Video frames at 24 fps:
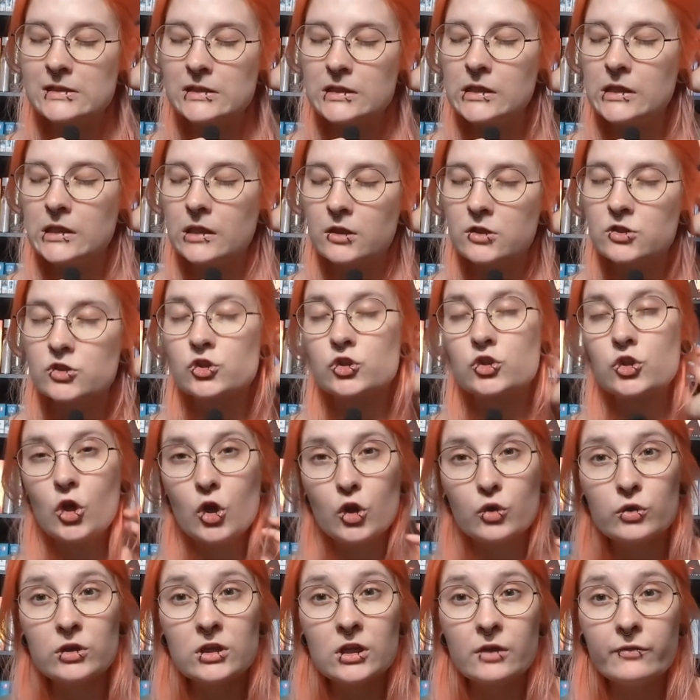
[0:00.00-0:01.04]
in the
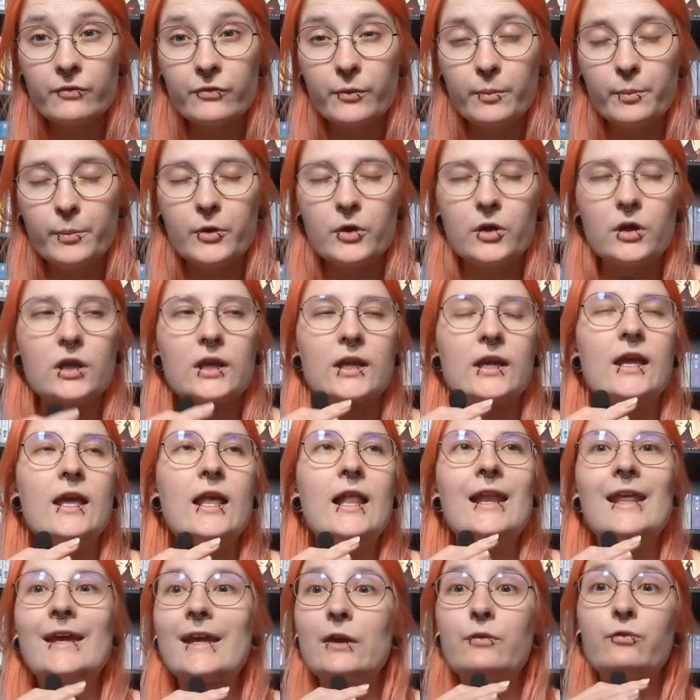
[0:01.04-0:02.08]
story of the book.
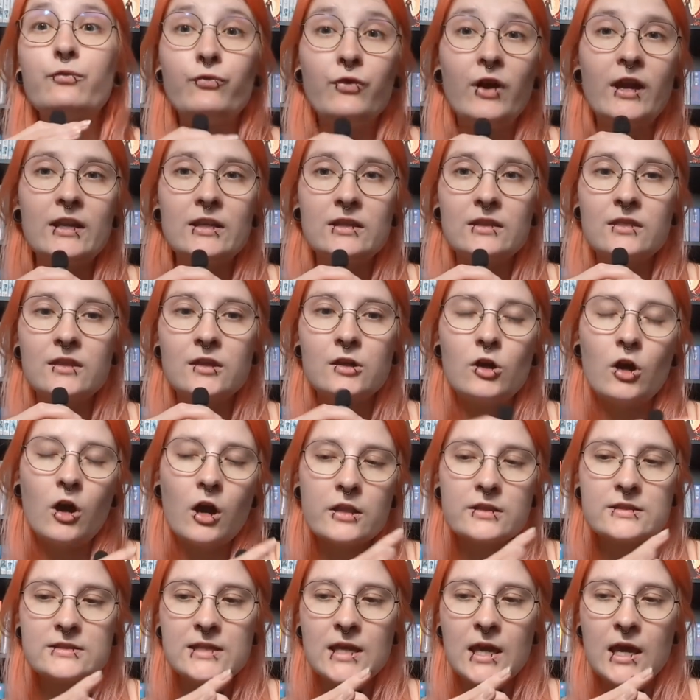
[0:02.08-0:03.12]
Like I find the
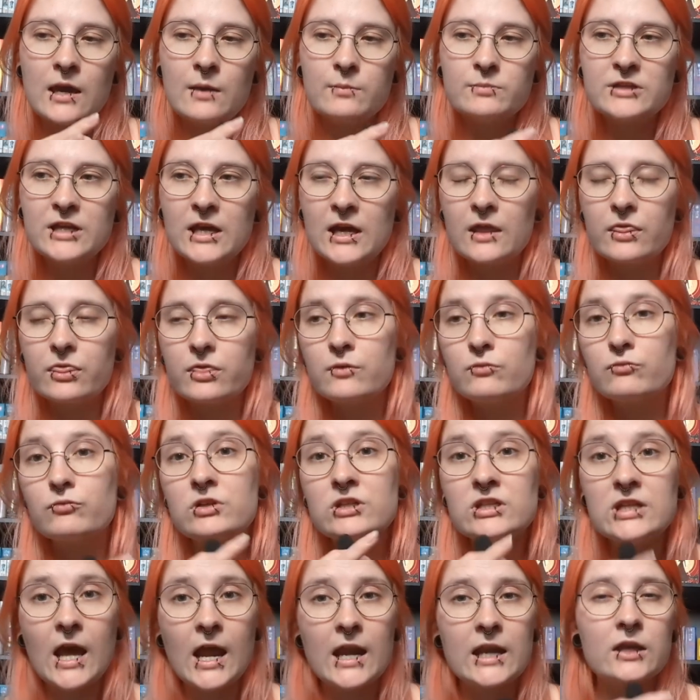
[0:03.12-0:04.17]
concept and the
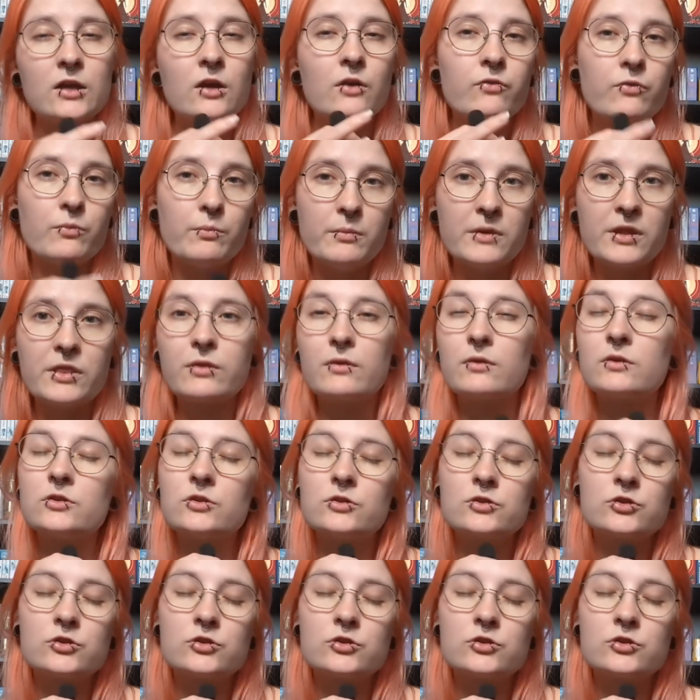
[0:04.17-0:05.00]
retelling of the myth